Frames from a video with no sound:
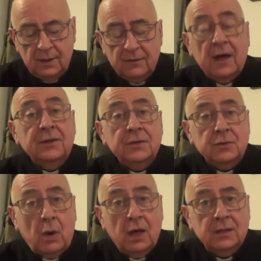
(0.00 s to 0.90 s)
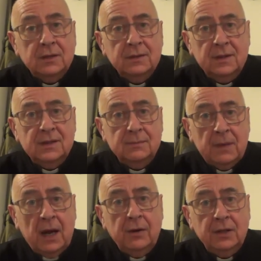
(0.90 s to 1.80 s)
Father Dwight, this
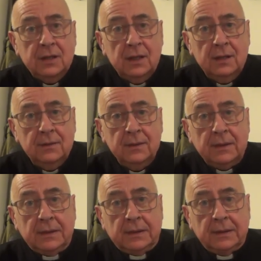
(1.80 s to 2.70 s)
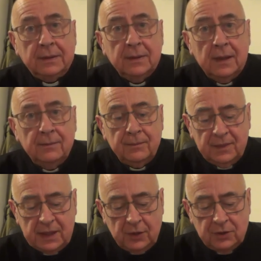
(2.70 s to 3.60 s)
married
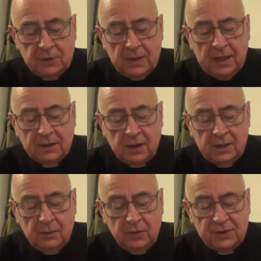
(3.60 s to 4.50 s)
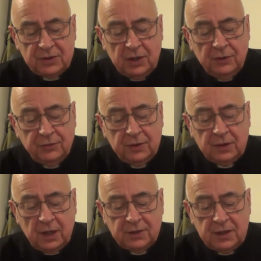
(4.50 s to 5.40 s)
clergyman with children,
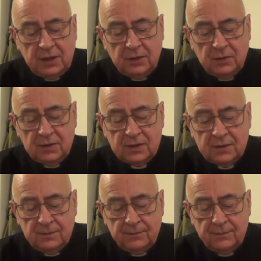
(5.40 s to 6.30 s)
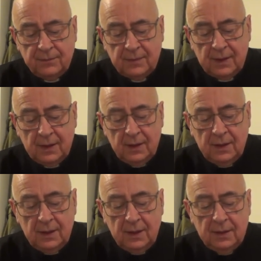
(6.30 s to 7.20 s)
continues,
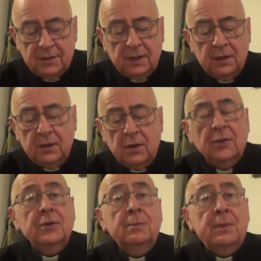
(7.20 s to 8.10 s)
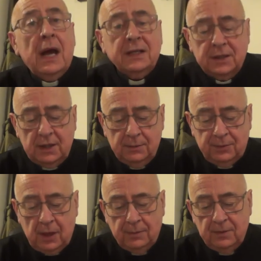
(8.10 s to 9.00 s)
"There are other practical
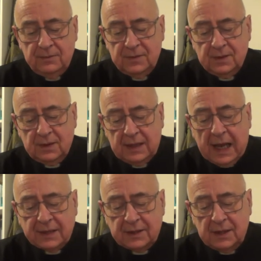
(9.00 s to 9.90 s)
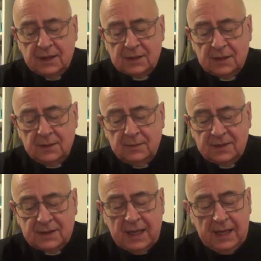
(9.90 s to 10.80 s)
problems. Catholics
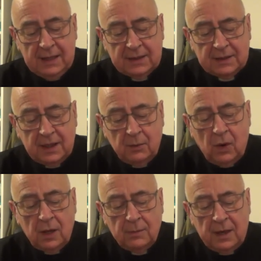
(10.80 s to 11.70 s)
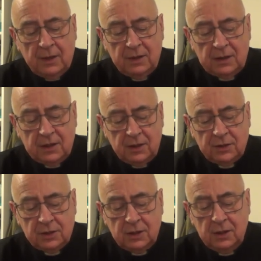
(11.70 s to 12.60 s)
say that they want married
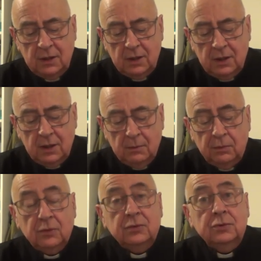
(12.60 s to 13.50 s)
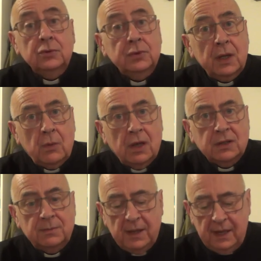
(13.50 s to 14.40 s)
clergy, but do they want
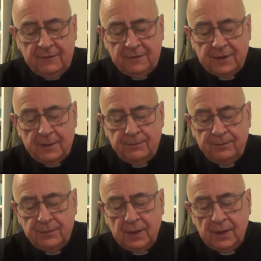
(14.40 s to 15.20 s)
to pay for them?